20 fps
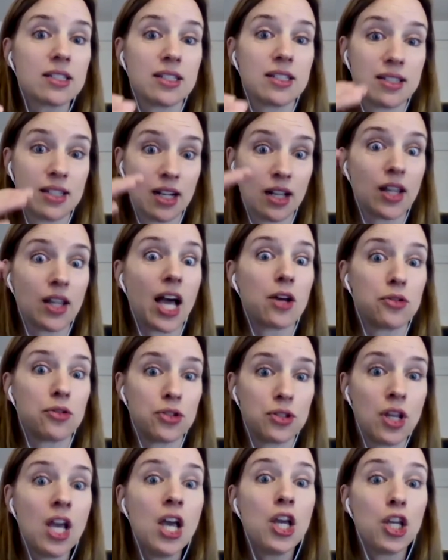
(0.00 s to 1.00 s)
because it
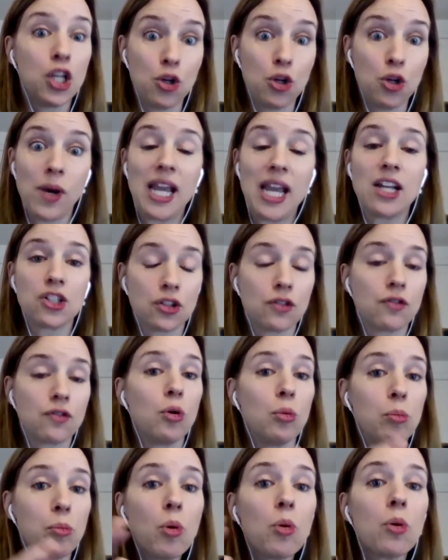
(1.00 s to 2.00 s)
allows you and your
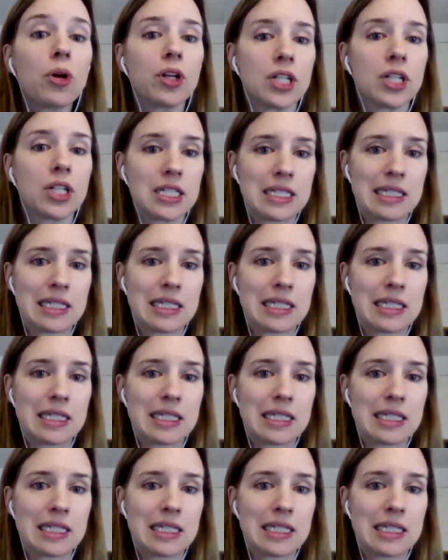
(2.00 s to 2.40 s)
full board